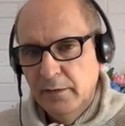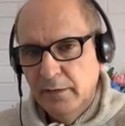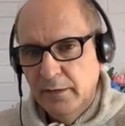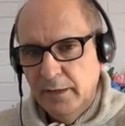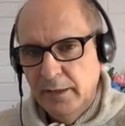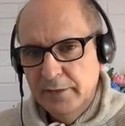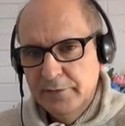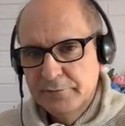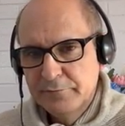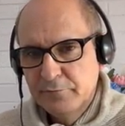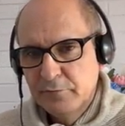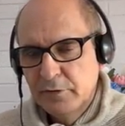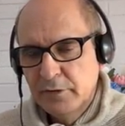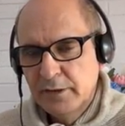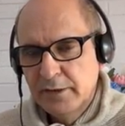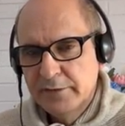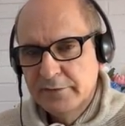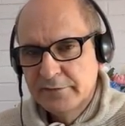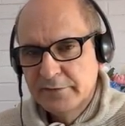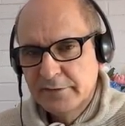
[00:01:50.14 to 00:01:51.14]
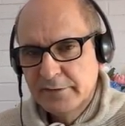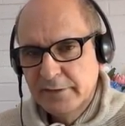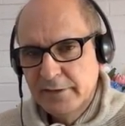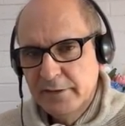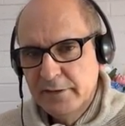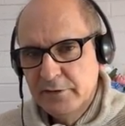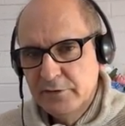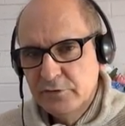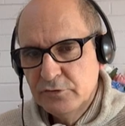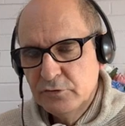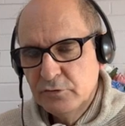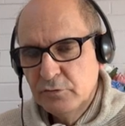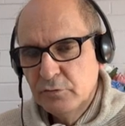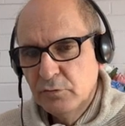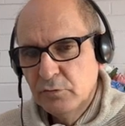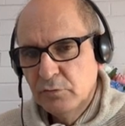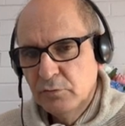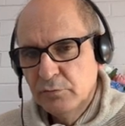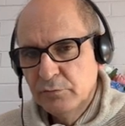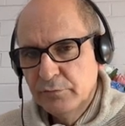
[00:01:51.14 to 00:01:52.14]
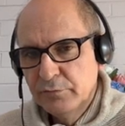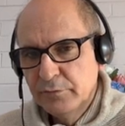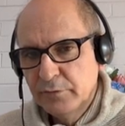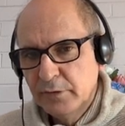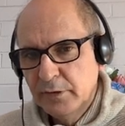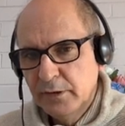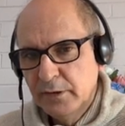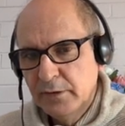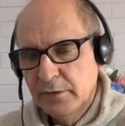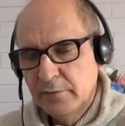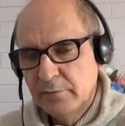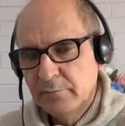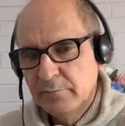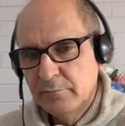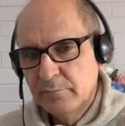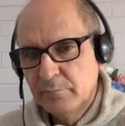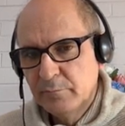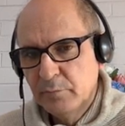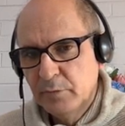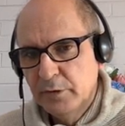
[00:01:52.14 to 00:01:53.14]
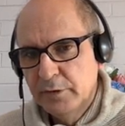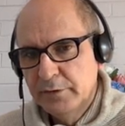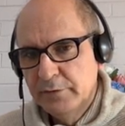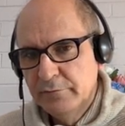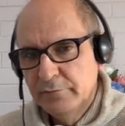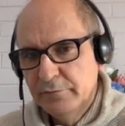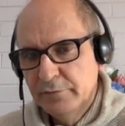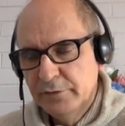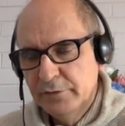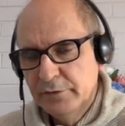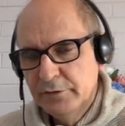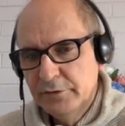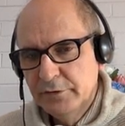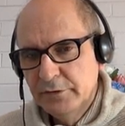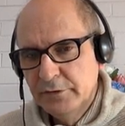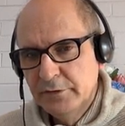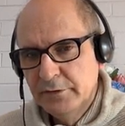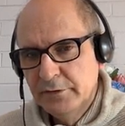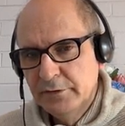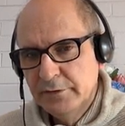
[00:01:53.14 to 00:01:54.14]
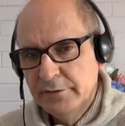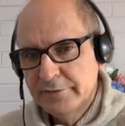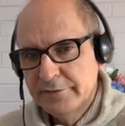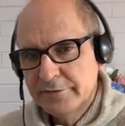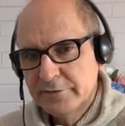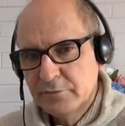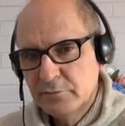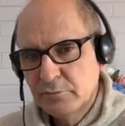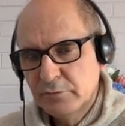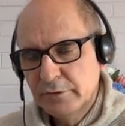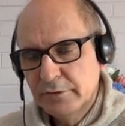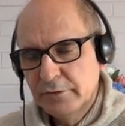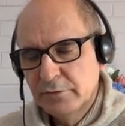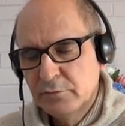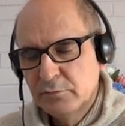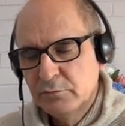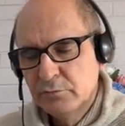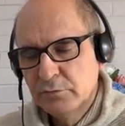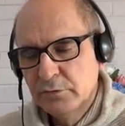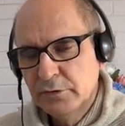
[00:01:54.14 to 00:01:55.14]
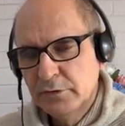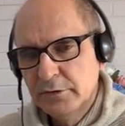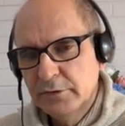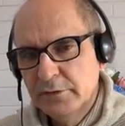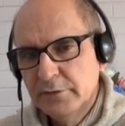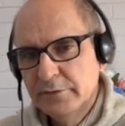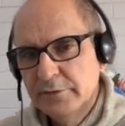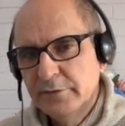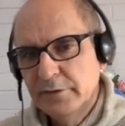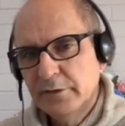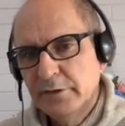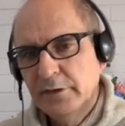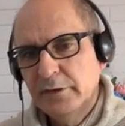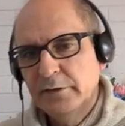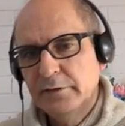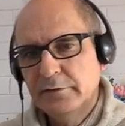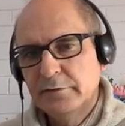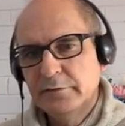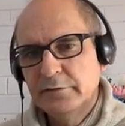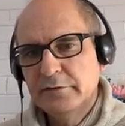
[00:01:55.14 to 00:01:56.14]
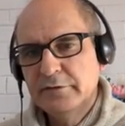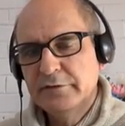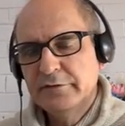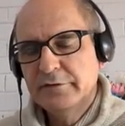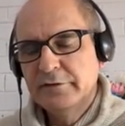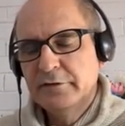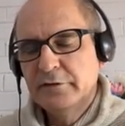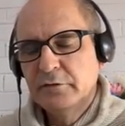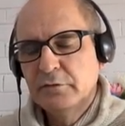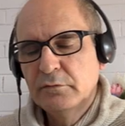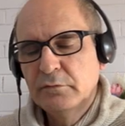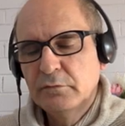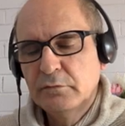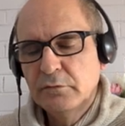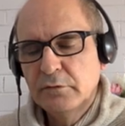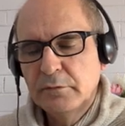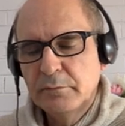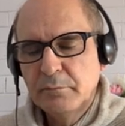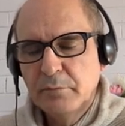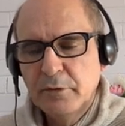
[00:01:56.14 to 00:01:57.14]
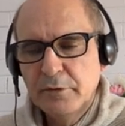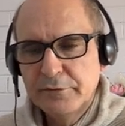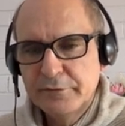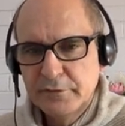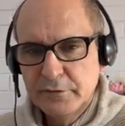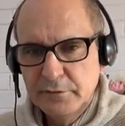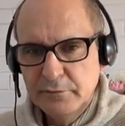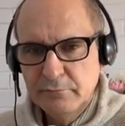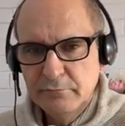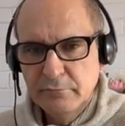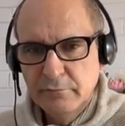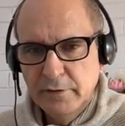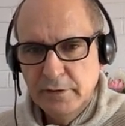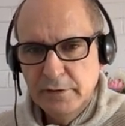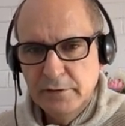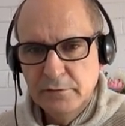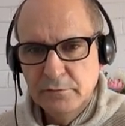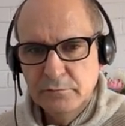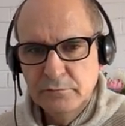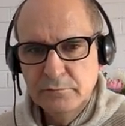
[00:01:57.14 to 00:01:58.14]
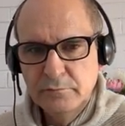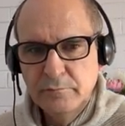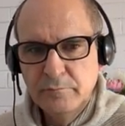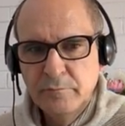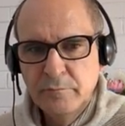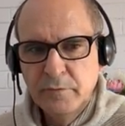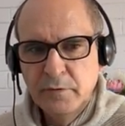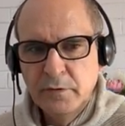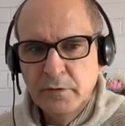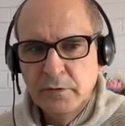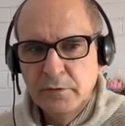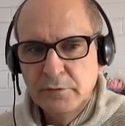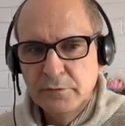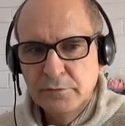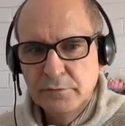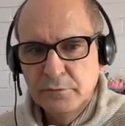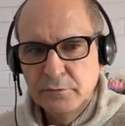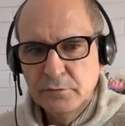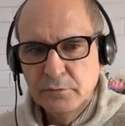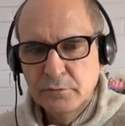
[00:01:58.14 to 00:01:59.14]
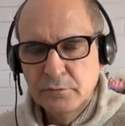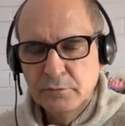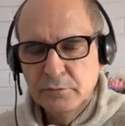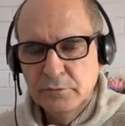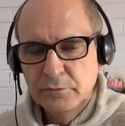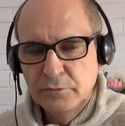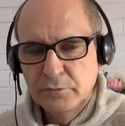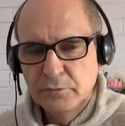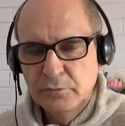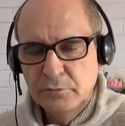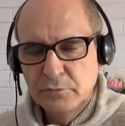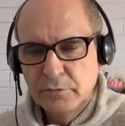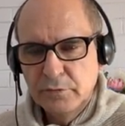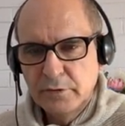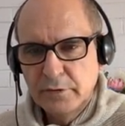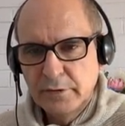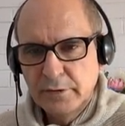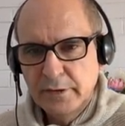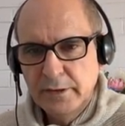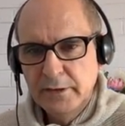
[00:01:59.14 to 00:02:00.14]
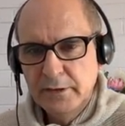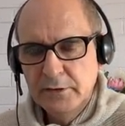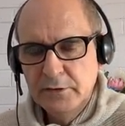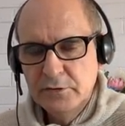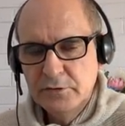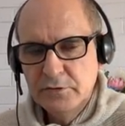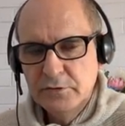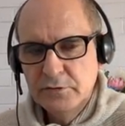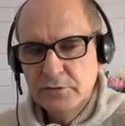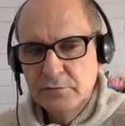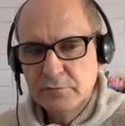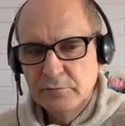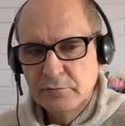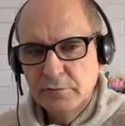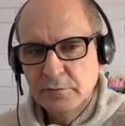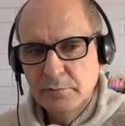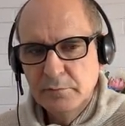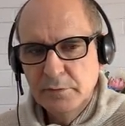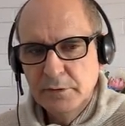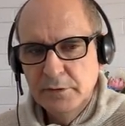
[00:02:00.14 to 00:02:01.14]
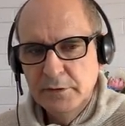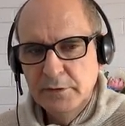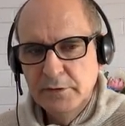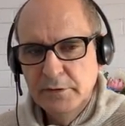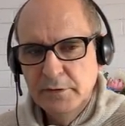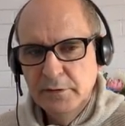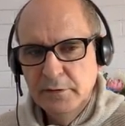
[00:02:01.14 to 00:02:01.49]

As far as range goes, by definition, square root is 0 or a positive value. So your range will be